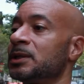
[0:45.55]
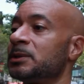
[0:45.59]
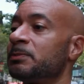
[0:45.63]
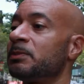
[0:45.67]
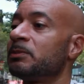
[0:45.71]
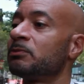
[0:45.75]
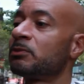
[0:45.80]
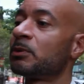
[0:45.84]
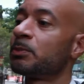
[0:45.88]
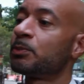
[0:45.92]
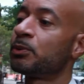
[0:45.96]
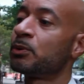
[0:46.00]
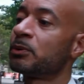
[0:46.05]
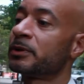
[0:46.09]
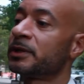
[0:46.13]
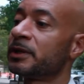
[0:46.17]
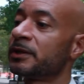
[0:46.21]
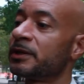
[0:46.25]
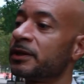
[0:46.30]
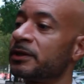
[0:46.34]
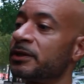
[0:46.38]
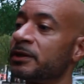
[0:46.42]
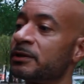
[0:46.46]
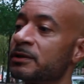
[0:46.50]
It's been
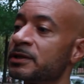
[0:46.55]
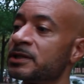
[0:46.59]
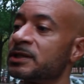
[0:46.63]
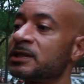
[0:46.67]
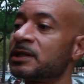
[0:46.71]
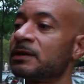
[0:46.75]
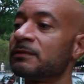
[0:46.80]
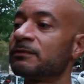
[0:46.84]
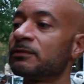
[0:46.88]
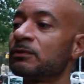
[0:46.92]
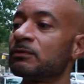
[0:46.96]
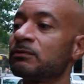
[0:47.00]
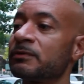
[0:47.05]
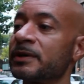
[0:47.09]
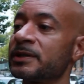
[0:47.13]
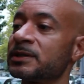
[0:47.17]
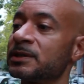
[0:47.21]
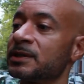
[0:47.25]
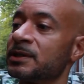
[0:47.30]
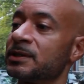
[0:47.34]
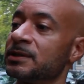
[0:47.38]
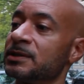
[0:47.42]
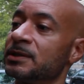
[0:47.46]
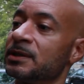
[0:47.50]
reported that there are several
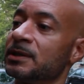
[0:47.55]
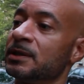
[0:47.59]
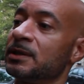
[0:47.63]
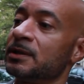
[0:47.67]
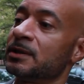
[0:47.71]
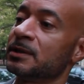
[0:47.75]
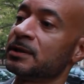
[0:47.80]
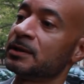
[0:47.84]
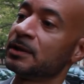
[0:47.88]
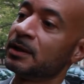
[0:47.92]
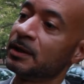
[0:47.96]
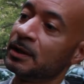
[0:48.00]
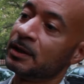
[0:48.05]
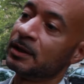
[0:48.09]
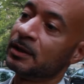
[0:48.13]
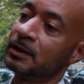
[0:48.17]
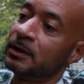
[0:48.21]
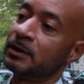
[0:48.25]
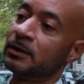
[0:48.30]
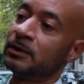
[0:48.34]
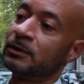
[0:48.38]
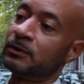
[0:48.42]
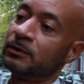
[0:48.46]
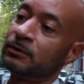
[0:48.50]
residents here
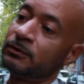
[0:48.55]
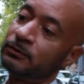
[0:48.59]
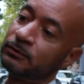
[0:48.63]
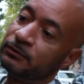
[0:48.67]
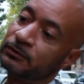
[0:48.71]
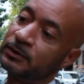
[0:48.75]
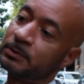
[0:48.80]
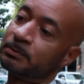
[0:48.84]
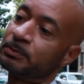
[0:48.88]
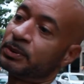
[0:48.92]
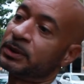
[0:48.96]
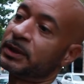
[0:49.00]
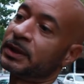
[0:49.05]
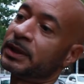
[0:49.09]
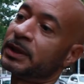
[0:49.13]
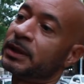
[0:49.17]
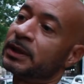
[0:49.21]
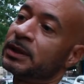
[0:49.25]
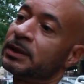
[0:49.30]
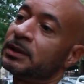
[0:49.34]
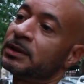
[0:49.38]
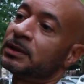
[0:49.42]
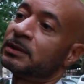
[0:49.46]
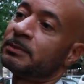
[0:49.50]
who've
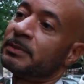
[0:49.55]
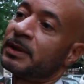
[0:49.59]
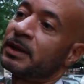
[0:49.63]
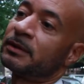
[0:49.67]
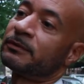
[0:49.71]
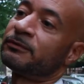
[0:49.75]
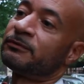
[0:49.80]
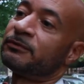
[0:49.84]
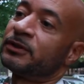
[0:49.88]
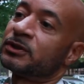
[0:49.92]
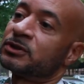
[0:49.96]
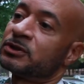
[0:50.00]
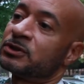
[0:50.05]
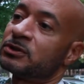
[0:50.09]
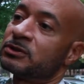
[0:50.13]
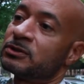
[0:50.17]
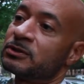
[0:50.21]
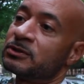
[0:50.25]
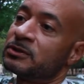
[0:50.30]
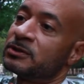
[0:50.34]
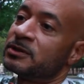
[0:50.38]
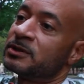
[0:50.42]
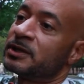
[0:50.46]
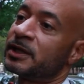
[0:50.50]
complained about
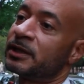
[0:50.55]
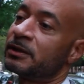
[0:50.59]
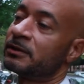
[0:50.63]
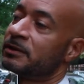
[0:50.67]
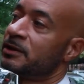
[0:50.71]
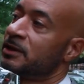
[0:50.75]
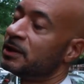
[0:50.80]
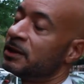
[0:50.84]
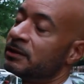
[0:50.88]
fixtures that are in